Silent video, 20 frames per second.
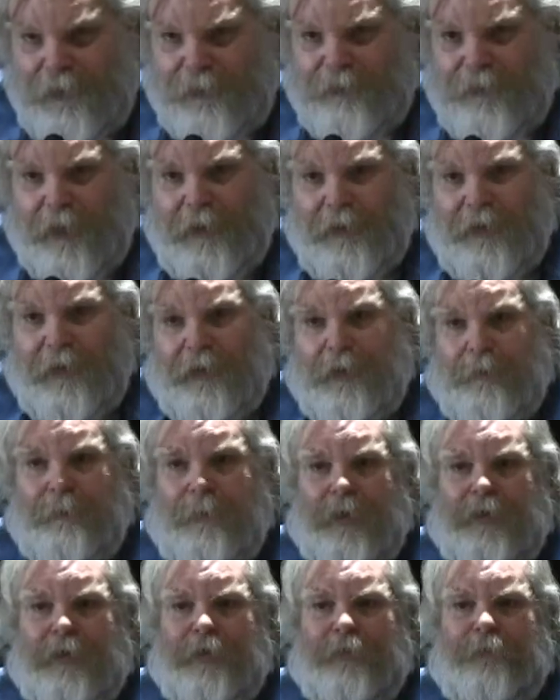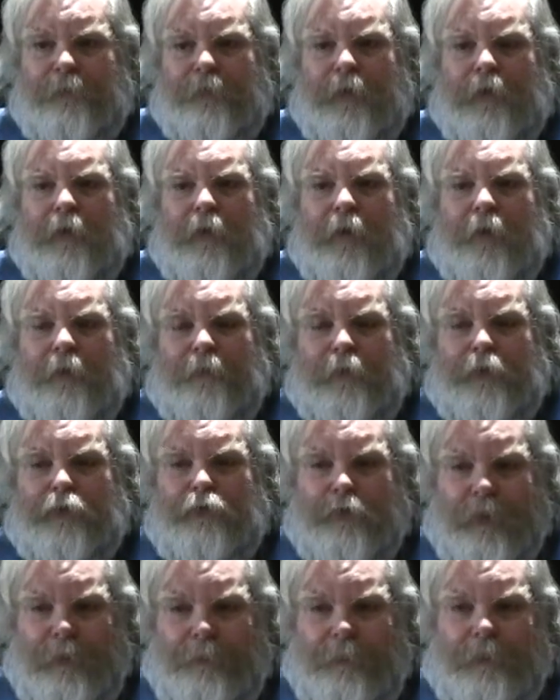They tried to cut the budget for
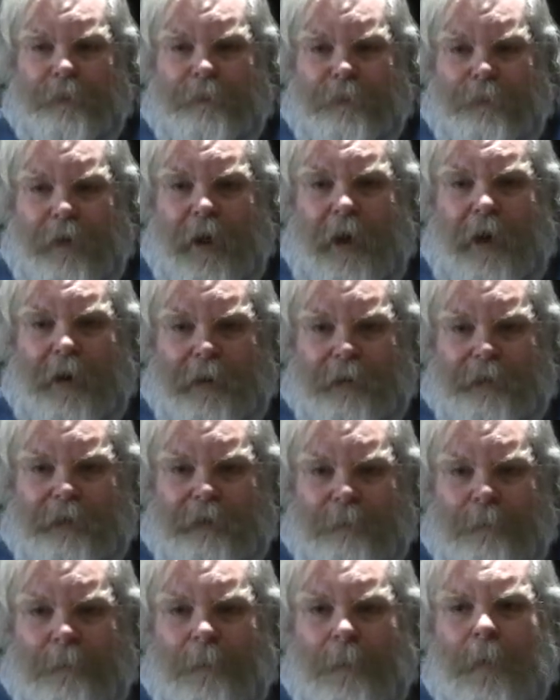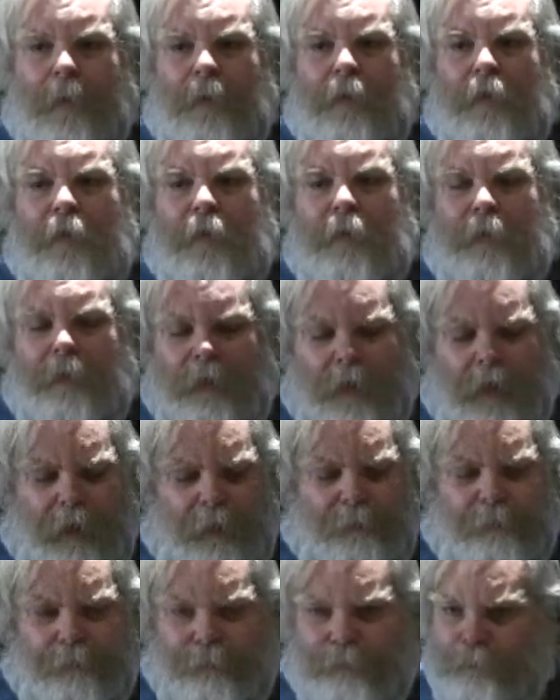treatment for addicts
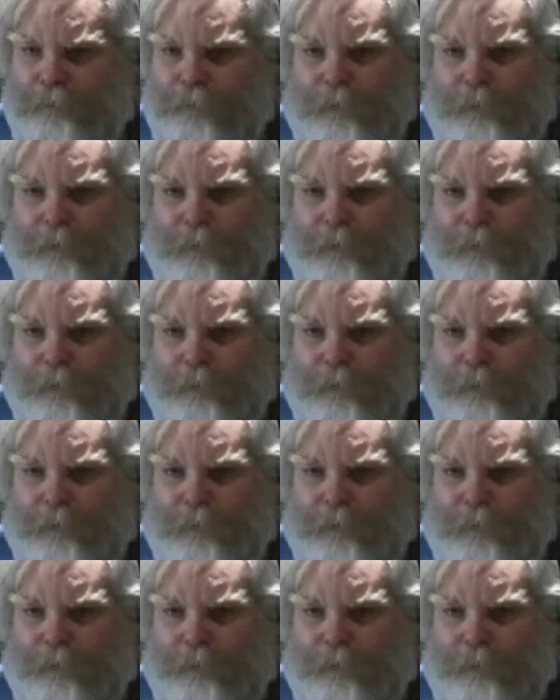um,